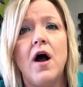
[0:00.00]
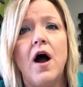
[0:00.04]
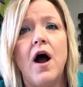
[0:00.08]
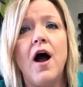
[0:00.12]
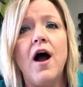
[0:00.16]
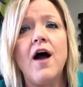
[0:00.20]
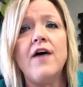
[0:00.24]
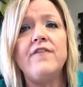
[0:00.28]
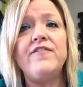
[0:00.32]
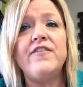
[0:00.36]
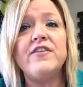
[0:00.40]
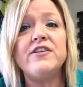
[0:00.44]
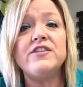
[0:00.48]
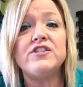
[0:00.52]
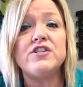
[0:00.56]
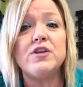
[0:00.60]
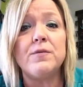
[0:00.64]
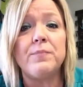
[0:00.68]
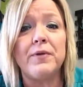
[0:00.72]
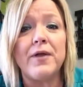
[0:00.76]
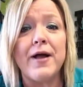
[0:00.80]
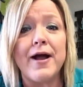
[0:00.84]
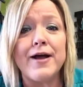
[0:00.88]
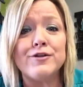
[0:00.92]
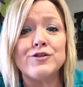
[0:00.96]
Office
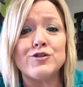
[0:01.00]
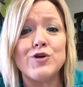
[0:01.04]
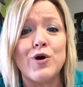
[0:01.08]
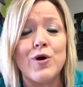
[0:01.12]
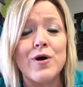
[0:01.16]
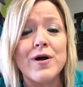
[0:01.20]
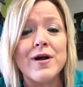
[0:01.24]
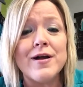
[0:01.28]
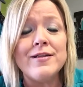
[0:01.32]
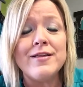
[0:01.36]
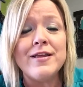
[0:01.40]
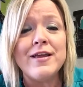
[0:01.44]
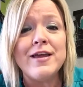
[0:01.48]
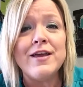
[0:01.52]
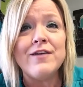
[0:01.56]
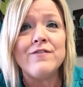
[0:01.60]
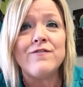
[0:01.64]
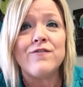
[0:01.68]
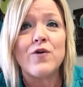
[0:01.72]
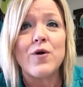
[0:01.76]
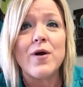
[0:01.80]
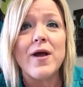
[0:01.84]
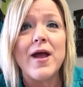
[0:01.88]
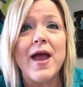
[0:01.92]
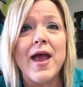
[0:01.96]
supplies are a
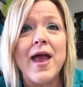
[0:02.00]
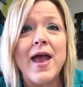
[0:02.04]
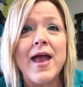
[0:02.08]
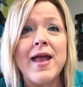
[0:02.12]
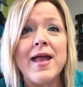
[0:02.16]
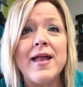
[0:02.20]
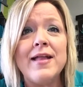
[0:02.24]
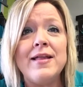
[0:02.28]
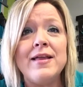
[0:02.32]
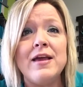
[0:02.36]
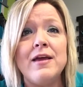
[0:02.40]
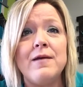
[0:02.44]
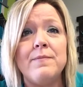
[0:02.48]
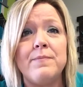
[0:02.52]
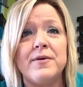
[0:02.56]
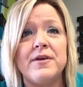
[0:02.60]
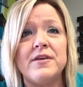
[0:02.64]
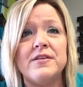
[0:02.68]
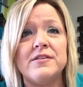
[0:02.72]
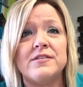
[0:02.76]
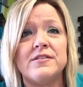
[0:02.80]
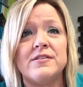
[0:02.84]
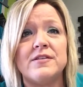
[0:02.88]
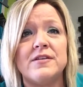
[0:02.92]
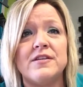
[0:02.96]
need for any
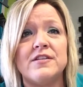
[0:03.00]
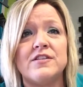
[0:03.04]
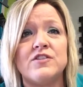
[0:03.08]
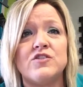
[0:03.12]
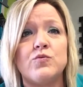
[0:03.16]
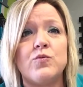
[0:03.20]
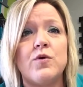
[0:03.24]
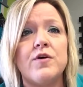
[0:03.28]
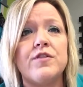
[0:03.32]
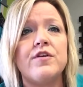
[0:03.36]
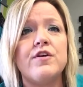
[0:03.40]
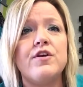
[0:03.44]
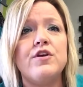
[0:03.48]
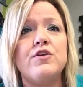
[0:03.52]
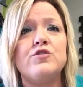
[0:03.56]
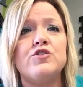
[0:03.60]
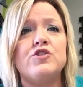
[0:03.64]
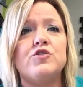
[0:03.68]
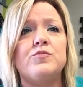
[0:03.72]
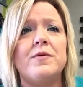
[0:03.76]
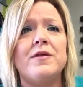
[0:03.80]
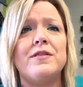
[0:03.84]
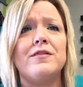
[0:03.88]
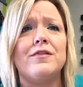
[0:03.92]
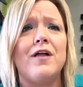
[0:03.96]
business, whether you
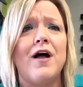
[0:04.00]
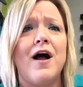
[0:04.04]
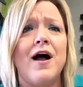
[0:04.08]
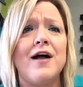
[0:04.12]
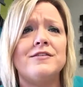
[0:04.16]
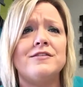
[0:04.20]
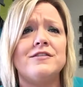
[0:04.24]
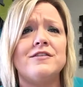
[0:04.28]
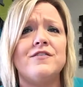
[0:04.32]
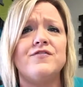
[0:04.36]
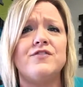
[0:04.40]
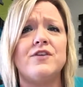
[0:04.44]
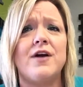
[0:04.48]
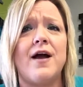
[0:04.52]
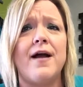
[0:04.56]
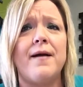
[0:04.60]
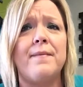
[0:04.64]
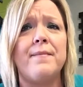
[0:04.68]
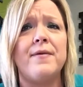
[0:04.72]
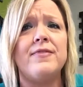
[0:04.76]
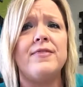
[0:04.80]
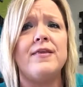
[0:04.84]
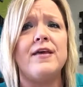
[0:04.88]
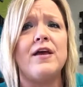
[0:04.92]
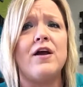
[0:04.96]
spend lots of
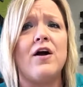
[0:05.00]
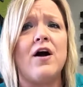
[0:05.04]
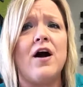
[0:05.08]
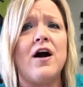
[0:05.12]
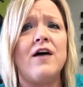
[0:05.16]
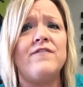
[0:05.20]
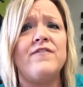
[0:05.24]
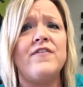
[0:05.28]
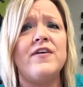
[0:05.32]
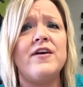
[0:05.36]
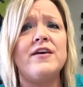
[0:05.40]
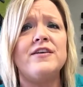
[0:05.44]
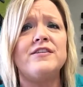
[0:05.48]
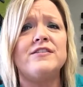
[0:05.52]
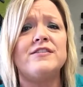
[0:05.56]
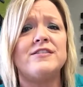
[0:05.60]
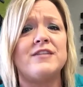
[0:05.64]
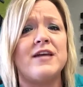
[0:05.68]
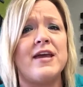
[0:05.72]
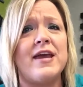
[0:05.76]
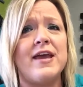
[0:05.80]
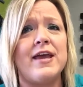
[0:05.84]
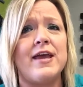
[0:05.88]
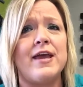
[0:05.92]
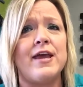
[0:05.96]
time in the office
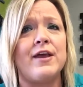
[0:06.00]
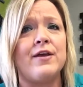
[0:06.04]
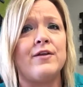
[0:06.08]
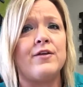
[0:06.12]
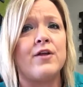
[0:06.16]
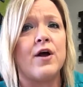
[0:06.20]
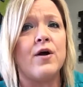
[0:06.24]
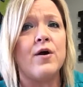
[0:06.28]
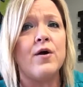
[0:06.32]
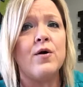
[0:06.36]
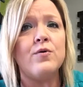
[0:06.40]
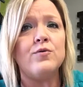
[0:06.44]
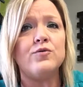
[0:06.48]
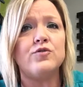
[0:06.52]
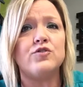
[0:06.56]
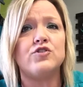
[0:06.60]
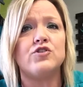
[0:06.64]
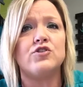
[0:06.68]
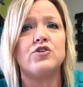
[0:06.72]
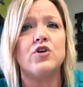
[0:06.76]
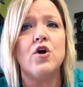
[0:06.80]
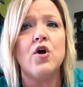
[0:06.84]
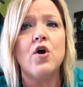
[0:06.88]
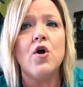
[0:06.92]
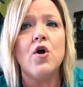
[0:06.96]
taking
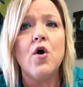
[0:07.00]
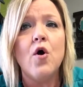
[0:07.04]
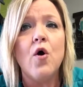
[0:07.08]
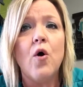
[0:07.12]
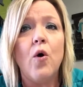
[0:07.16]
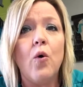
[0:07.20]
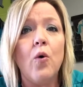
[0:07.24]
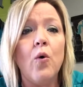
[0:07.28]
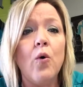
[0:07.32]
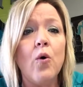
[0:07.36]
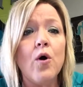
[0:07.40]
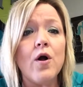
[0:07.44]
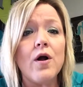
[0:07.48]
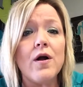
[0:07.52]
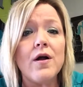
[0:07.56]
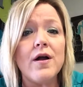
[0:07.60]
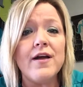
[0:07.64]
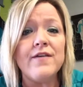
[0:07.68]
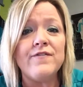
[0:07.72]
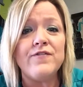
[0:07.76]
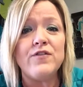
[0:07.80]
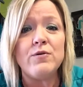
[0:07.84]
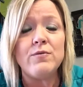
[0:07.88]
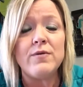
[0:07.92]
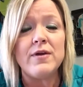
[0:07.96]
notes, or
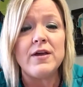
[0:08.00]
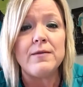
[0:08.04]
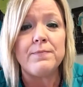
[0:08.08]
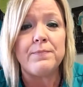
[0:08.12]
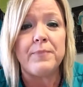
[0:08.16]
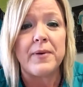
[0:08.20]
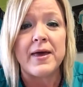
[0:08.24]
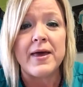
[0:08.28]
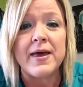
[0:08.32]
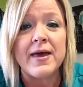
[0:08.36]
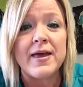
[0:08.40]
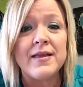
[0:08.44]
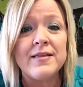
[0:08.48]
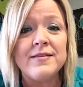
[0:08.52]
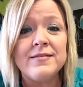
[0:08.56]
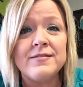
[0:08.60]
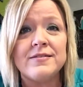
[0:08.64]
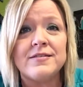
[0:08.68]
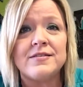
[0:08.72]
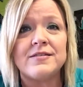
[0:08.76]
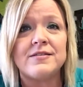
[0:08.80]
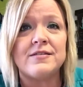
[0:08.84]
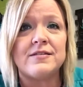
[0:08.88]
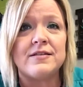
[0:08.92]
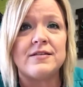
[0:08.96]
if you need
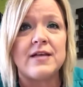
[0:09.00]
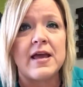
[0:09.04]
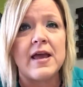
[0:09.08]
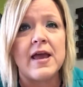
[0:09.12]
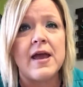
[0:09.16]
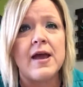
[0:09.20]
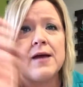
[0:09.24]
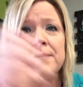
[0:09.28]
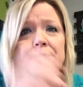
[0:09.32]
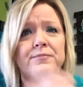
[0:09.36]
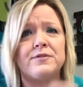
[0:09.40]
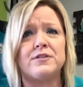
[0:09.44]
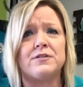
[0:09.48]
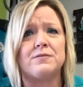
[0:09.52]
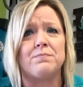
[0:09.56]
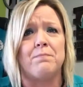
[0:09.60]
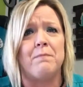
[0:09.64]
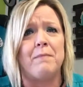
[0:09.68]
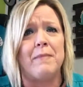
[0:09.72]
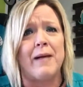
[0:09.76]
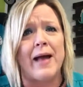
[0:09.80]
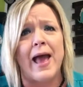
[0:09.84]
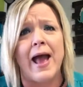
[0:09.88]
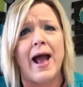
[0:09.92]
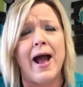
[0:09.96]
pens, stamps,
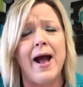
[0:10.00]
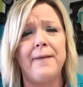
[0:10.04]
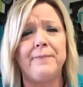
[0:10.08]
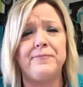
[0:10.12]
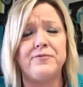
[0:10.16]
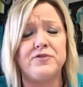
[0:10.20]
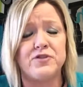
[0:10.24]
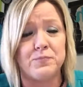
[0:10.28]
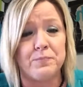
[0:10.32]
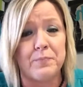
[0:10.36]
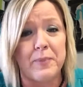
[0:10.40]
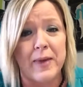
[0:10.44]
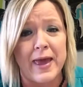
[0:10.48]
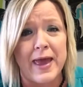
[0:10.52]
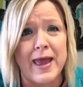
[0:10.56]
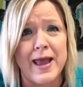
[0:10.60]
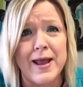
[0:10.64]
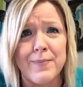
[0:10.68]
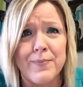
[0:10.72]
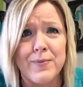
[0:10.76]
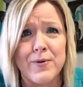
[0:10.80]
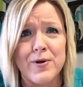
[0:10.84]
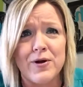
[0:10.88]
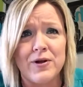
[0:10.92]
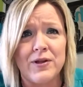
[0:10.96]
maps,
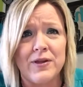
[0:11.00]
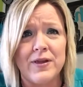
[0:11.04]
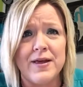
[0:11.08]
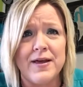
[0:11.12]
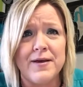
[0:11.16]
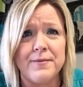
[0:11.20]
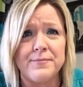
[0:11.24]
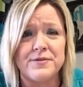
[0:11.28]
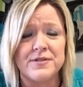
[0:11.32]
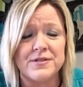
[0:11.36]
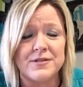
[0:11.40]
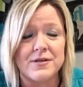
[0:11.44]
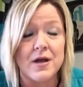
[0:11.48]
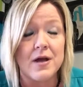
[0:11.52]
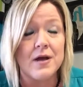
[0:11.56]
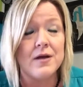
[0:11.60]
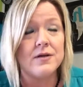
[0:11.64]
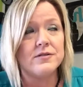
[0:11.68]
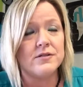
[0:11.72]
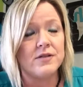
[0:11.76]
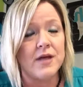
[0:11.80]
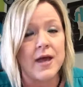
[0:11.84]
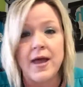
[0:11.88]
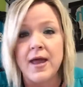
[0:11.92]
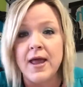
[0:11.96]
paper clips,
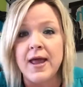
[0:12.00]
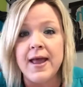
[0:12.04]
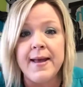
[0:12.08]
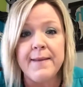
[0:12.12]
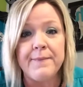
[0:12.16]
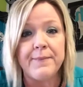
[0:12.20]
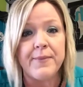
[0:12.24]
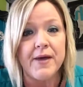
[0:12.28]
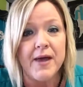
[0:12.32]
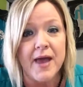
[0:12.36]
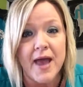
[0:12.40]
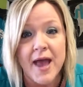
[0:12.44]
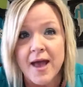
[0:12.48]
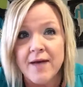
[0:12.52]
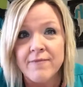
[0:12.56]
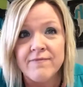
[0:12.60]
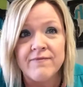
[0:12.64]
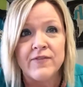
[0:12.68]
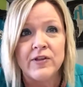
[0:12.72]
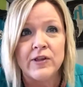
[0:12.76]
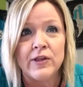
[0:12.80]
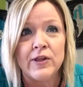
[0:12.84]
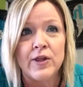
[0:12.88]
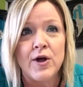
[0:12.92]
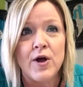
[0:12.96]
tape,
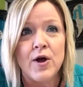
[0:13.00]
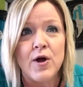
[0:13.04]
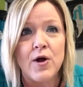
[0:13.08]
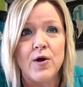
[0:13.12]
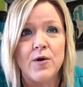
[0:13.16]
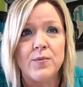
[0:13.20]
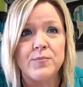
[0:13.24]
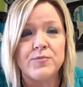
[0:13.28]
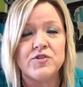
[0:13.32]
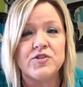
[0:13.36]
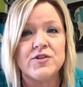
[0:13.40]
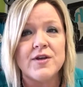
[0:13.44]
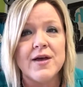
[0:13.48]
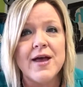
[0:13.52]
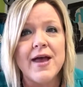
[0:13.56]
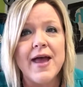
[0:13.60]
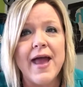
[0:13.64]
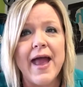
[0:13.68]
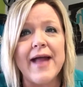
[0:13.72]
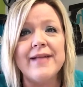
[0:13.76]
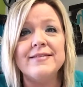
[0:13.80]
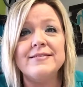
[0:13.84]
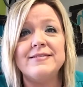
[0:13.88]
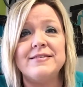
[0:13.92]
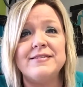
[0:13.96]
envelopes,
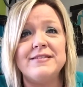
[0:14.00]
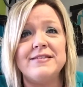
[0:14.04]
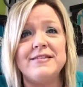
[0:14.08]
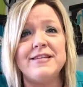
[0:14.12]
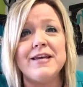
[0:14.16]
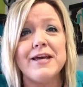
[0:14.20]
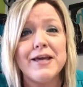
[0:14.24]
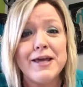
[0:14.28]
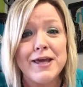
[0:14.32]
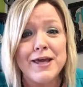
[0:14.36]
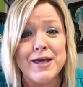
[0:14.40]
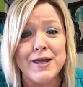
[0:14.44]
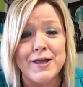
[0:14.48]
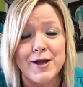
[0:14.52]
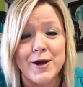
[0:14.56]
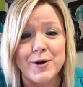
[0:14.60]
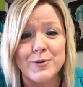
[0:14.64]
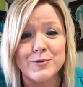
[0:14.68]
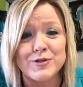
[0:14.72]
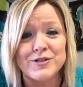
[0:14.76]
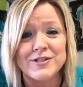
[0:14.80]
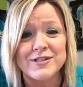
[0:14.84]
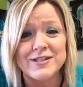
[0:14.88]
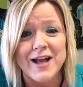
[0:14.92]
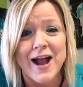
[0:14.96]
and sticky
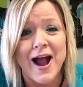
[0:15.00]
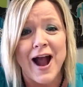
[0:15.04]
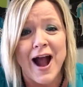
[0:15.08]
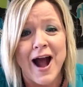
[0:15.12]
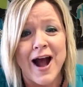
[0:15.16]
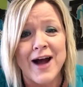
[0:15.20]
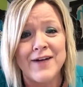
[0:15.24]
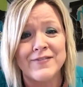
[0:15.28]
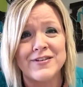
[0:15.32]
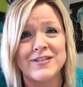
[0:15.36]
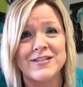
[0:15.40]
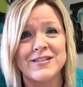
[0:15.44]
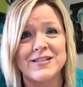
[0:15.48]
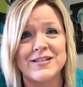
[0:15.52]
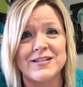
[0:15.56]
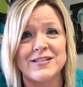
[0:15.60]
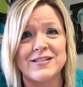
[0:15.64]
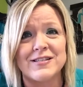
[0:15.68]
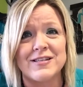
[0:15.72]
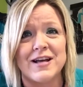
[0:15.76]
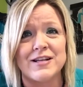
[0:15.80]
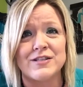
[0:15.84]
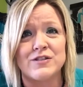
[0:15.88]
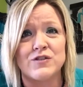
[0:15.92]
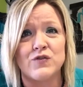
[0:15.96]
notes to have a
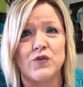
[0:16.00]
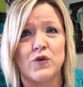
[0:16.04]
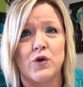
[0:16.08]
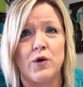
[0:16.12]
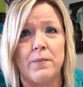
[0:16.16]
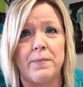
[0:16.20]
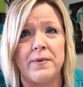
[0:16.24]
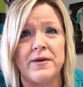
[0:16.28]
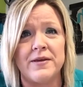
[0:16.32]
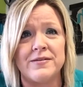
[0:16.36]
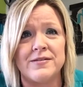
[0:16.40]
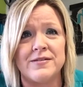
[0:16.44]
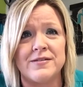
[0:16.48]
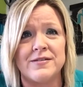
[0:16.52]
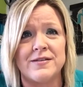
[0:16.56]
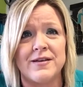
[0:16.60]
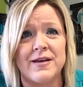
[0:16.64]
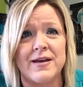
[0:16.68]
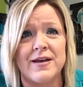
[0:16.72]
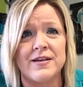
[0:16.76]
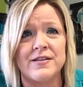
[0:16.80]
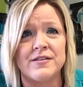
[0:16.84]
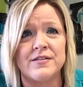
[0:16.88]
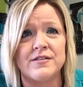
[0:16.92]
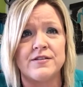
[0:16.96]
successful
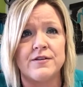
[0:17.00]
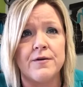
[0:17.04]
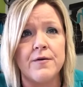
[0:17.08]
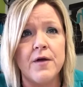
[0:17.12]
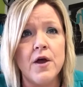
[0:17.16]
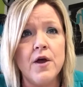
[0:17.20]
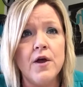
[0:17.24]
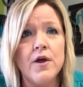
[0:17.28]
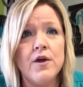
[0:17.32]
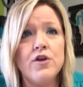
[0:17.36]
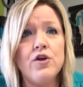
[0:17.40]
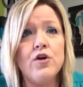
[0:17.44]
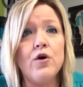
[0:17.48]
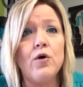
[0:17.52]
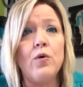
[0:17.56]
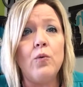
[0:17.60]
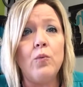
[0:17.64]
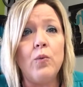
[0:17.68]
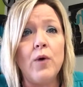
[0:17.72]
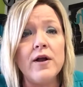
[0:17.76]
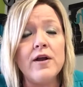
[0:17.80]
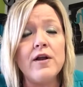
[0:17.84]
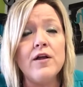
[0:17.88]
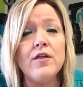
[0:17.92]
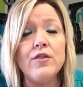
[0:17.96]
business. You'll
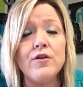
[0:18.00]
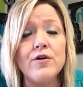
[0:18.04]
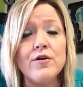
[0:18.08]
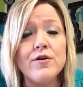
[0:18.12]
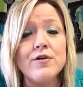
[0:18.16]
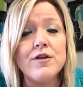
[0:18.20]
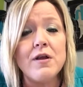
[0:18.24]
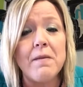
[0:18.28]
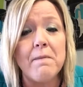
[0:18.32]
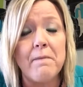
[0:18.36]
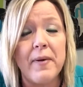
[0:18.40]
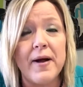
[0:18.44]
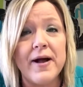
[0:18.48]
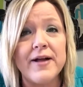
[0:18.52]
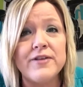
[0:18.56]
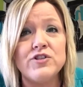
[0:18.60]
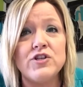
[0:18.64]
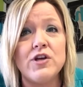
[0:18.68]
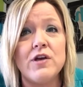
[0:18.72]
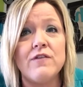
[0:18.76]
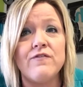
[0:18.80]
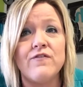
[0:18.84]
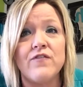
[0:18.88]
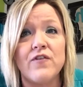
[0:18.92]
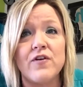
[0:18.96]
want to learn to
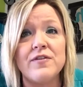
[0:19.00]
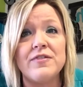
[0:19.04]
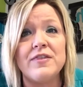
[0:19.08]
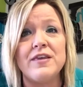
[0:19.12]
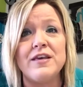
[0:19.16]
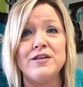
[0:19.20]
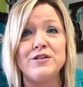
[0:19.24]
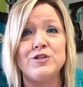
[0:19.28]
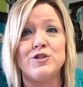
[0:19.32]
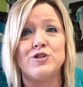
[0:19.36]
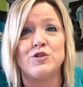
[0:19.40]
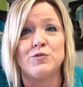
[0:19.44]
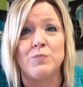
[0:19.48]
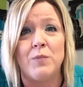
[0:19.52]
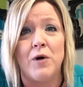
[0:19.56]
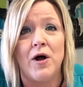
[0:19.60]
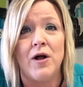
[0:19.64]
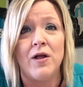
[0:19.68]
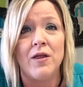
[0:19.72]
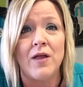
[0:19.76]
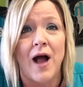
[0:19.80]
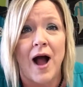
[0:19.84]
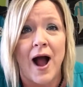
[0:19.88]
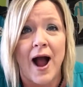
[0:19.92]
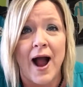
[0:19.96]
budget for these
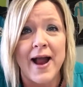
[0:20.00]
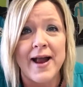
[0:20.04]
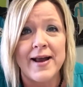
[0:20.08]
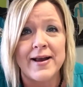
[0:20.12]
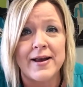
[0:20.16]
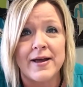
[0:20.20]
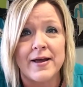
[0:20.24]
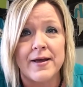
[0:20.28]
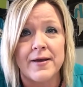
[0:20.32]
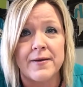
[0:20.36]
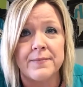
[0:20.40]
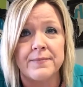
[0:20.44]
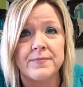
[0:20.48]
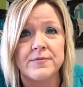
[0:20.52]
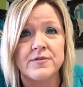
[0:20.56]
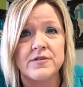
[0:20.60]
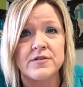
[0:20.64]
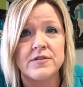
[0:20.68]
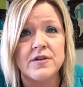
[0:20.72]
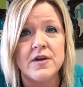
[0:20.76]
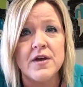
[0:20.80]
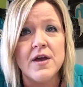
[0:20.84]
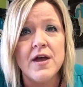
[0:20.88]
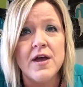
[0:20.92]
small items.